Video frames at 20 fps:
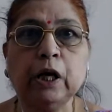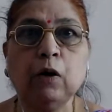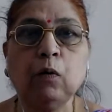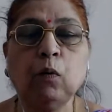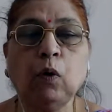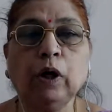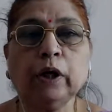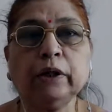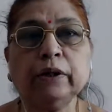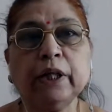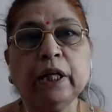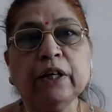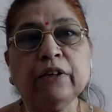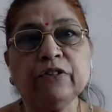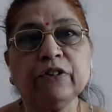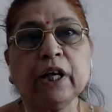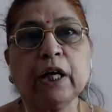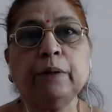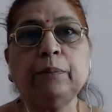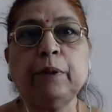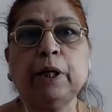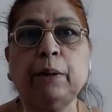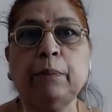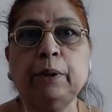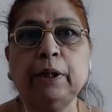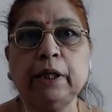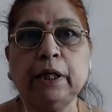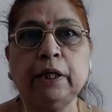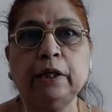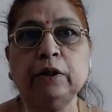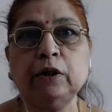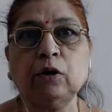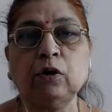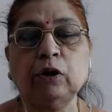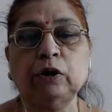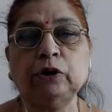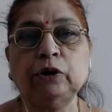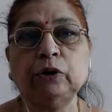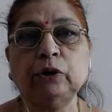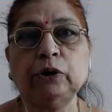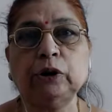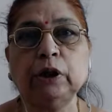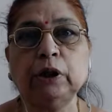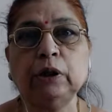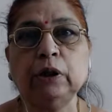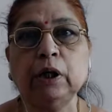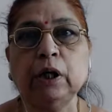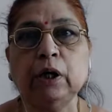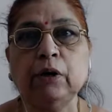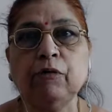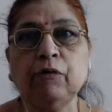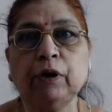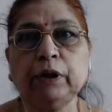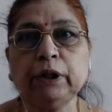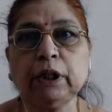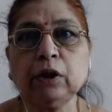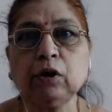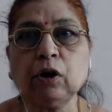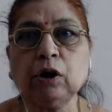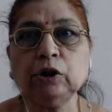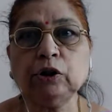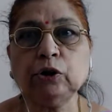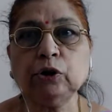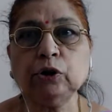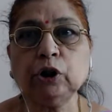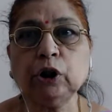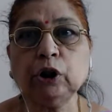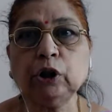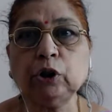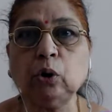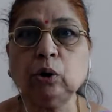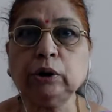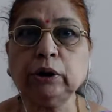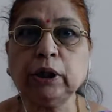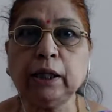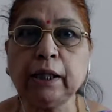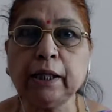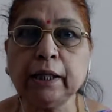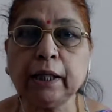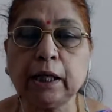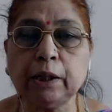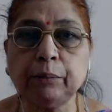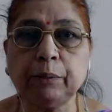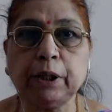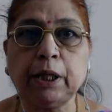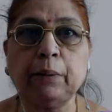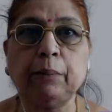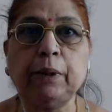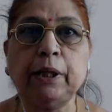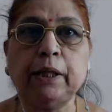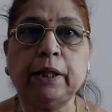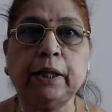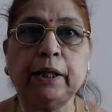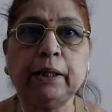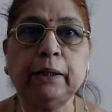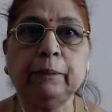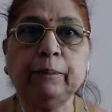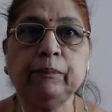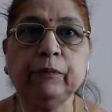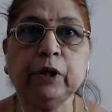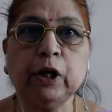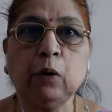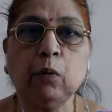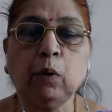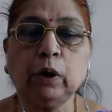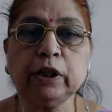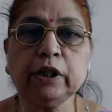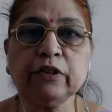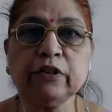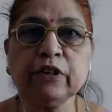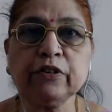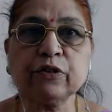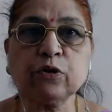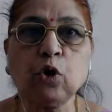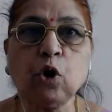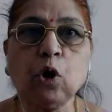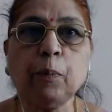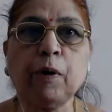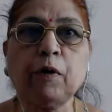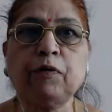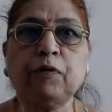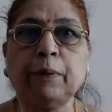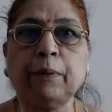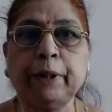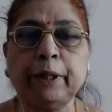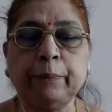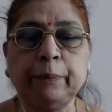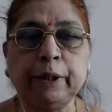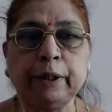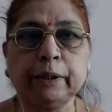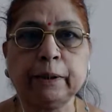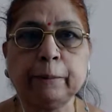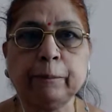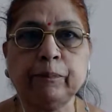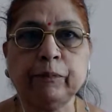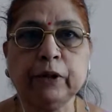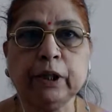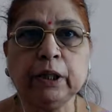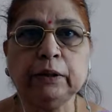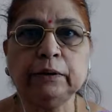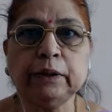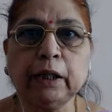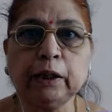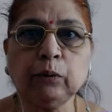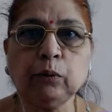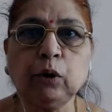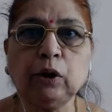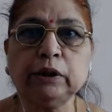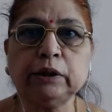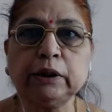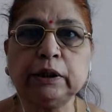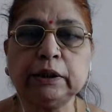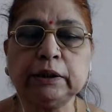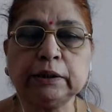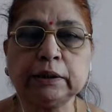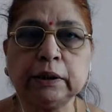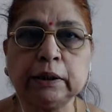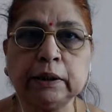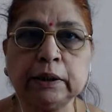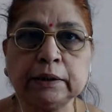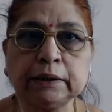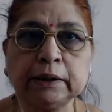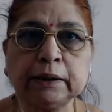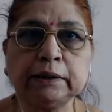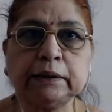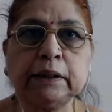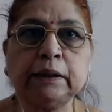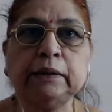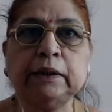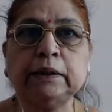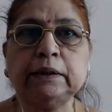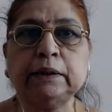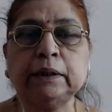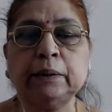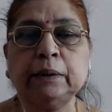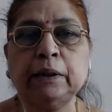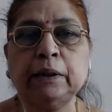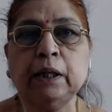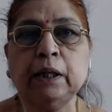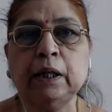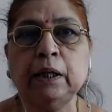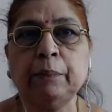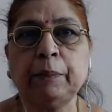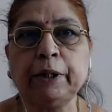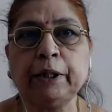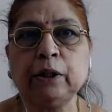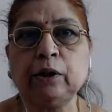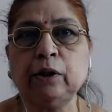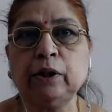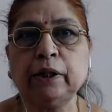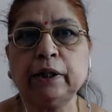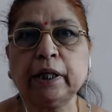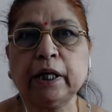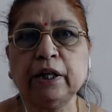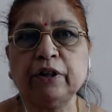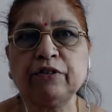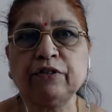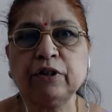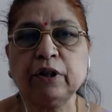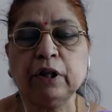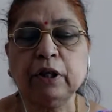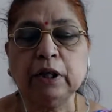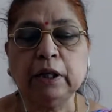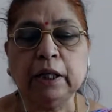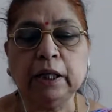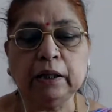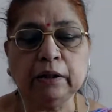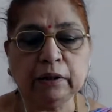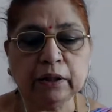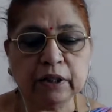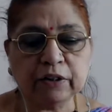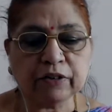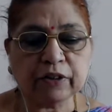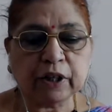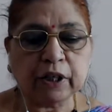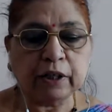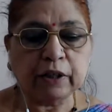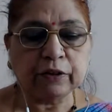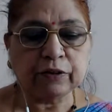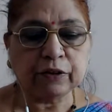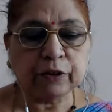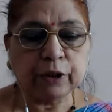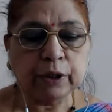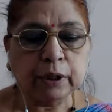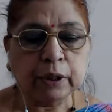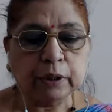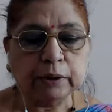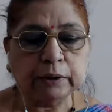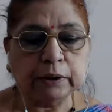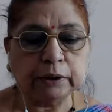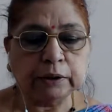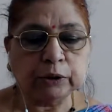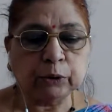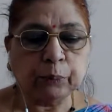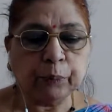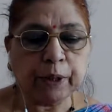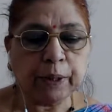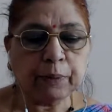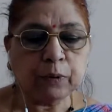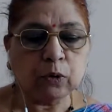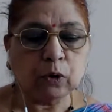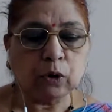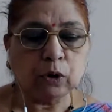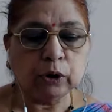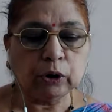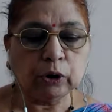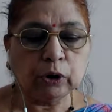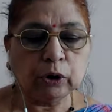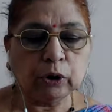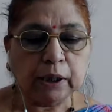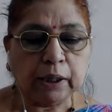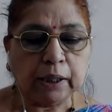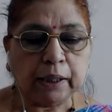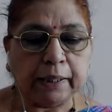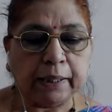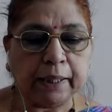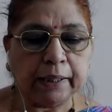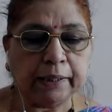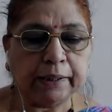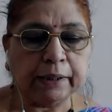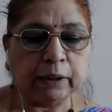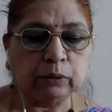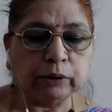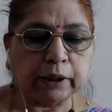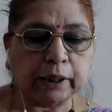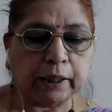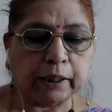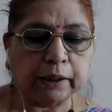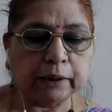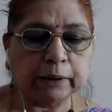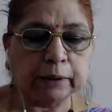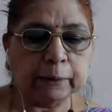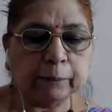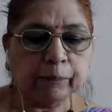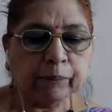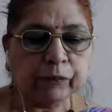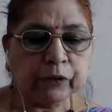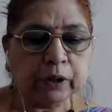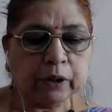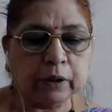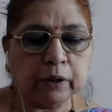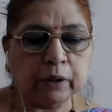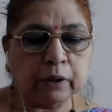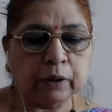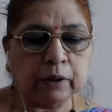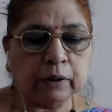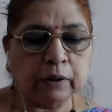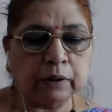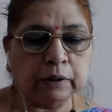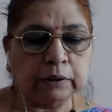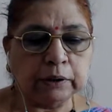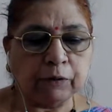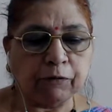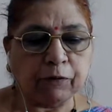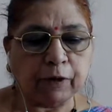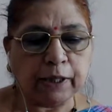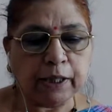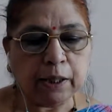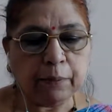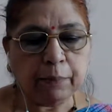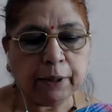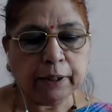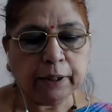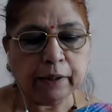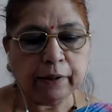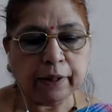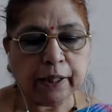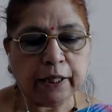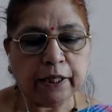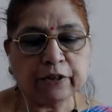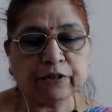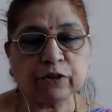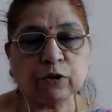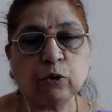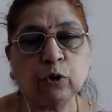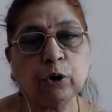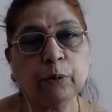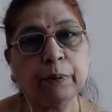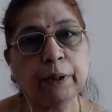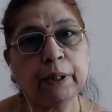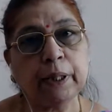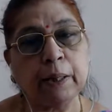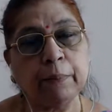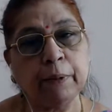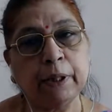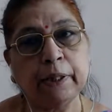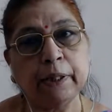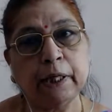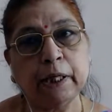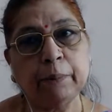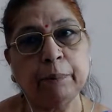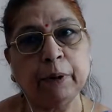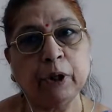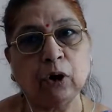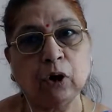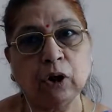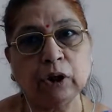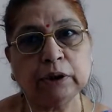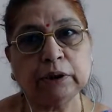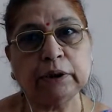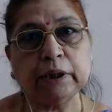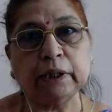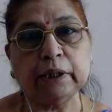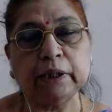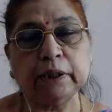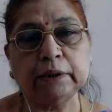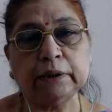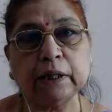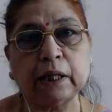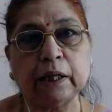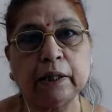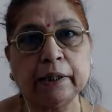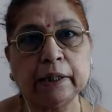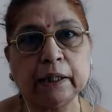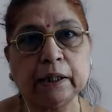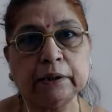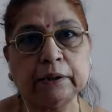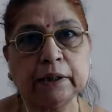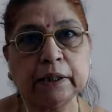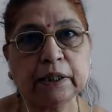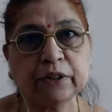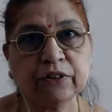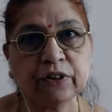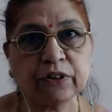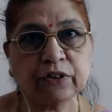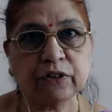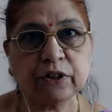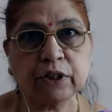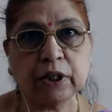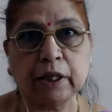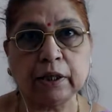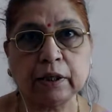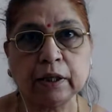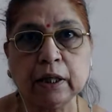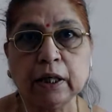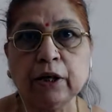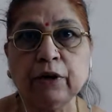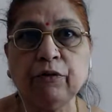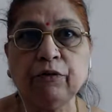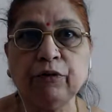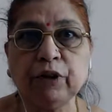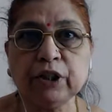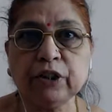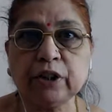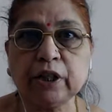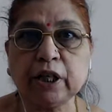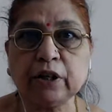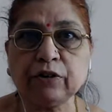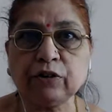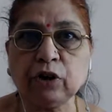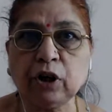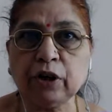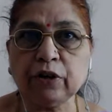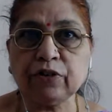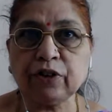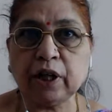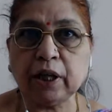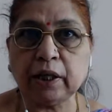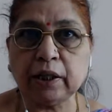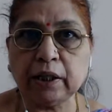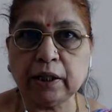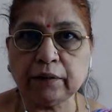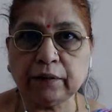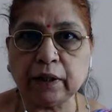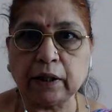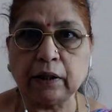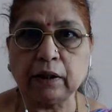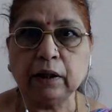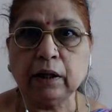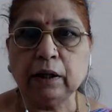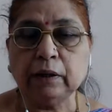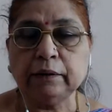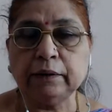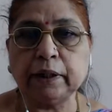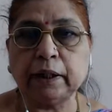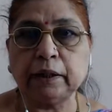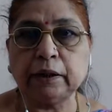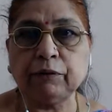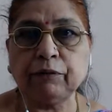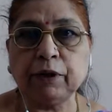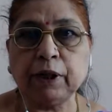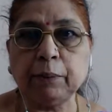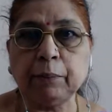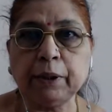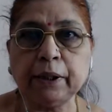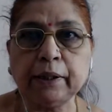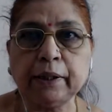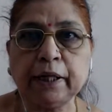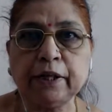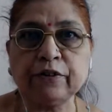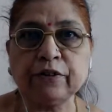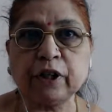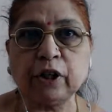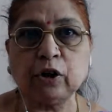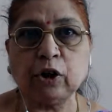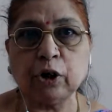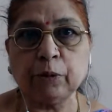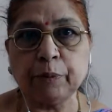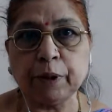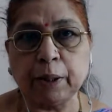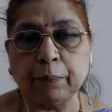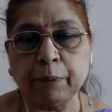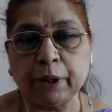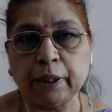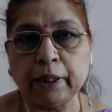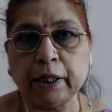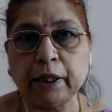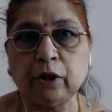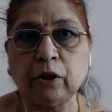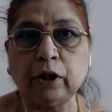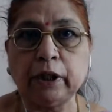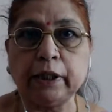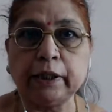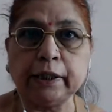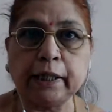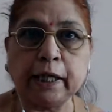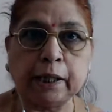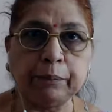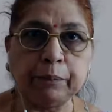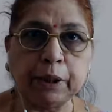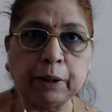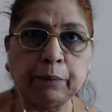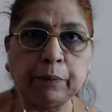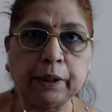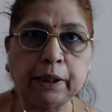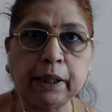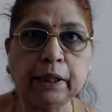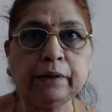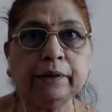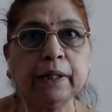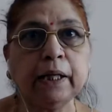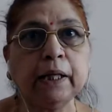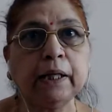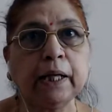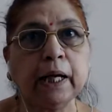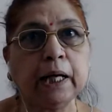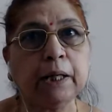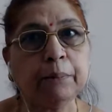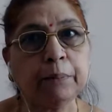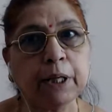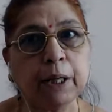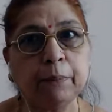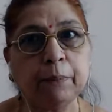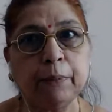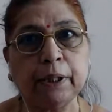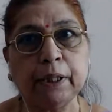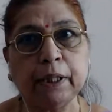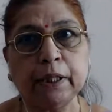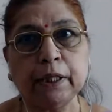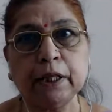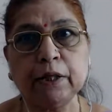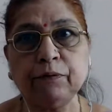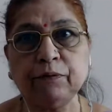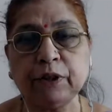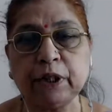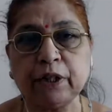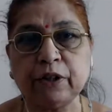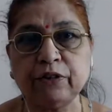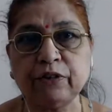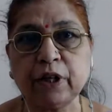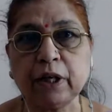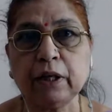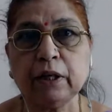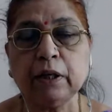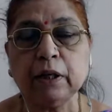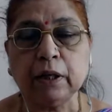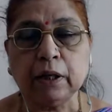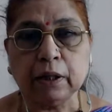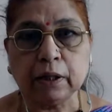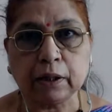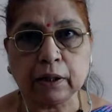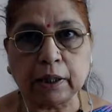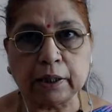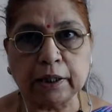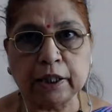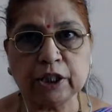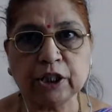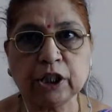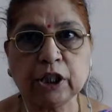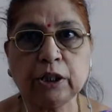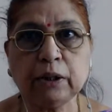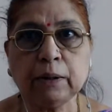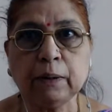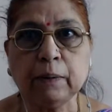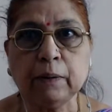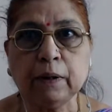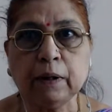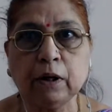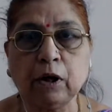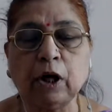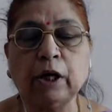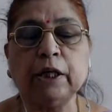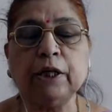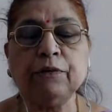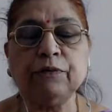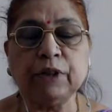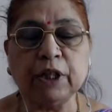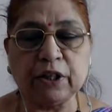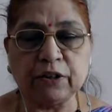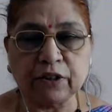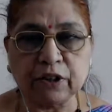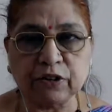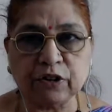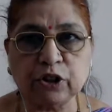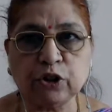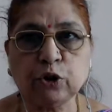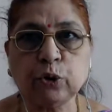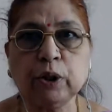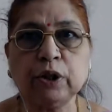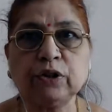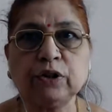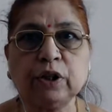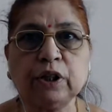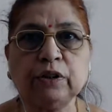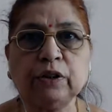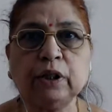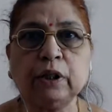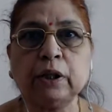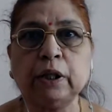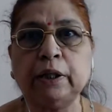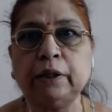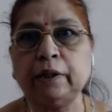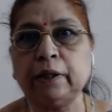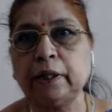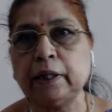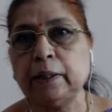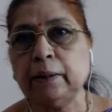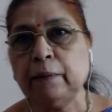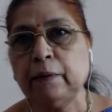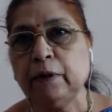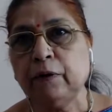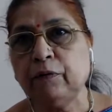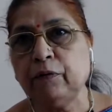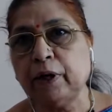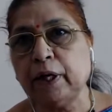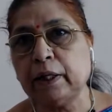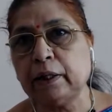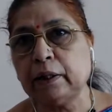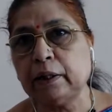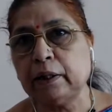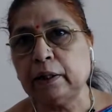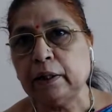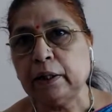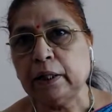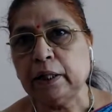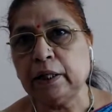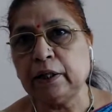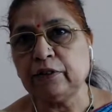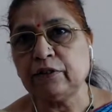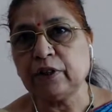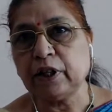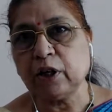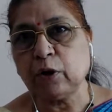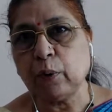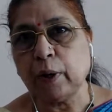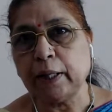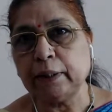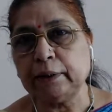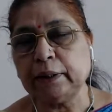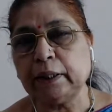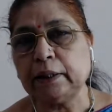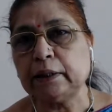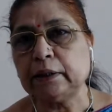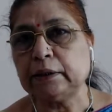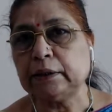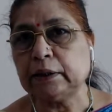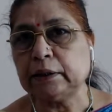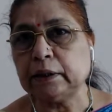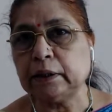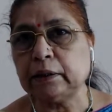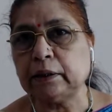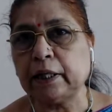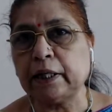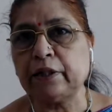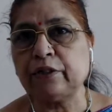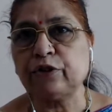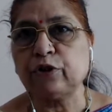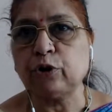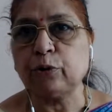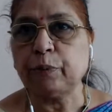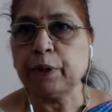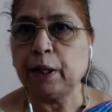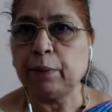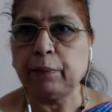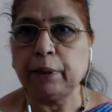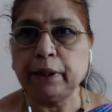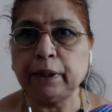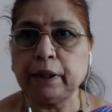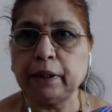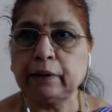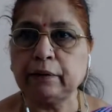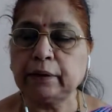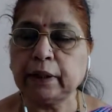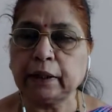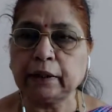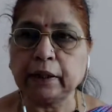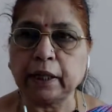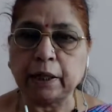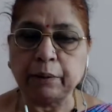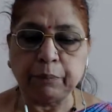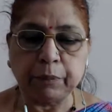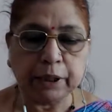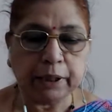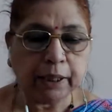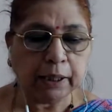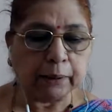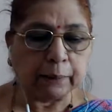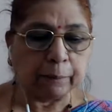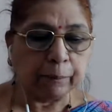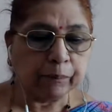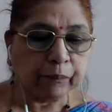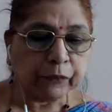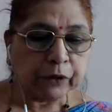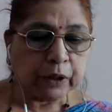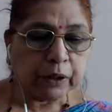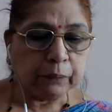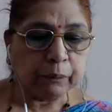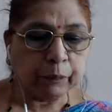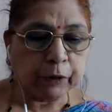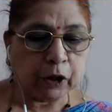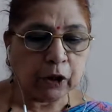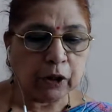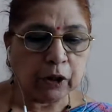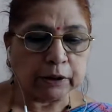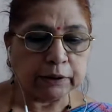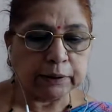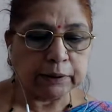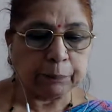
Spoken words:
What things can be amended in the constitution? Whether constitution totally can be amended? What is the scope of amendment? That was discussed in this particular case. In this case, the Supreme Court laid down that the fundamental rights could be amended because there is Article 368, which does not say anything that fundamental rights cannot be amended or it can be amended. They can be amended if there is a condition or if there is a situation in the country where it is required that a certain rights should be amended. That can be done because the